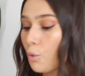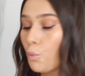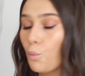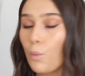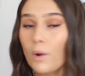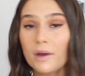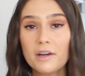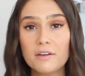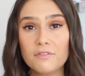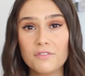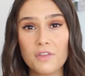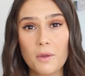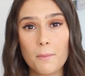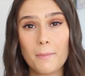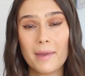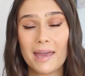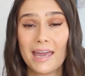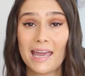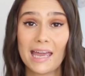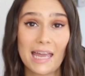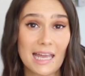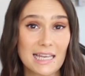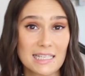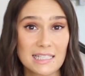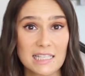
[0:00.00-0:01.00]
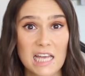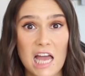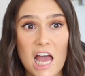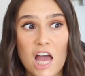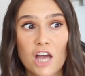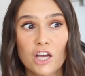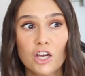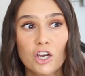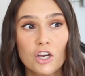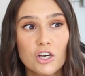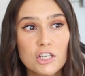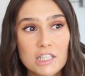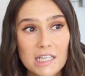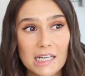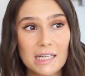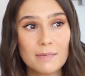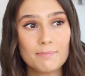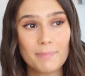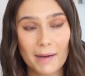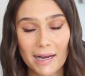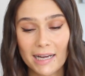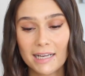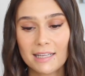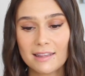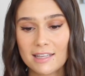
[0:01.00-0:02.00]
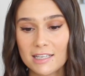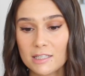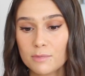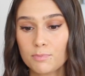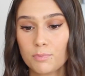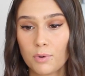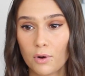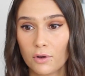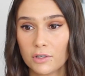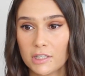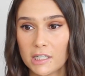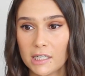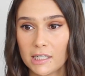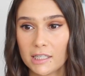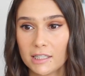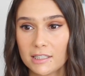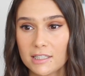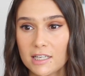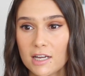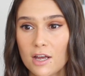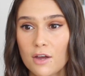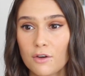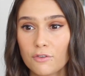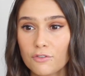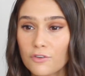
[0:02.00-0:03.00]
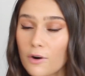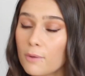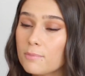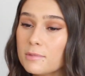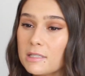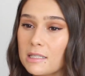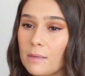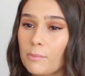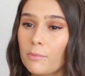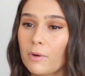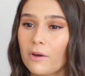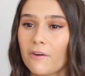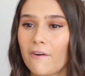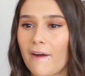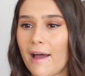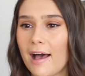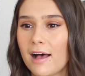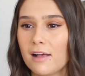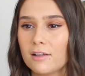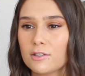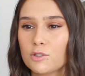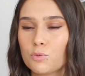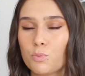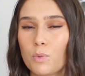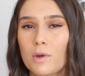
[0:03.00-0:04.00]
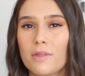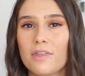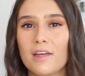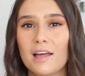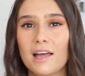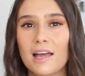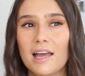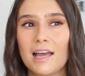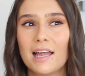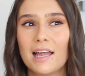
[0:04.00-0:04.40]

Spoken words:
One of them is, could I buy this product from somewhere else with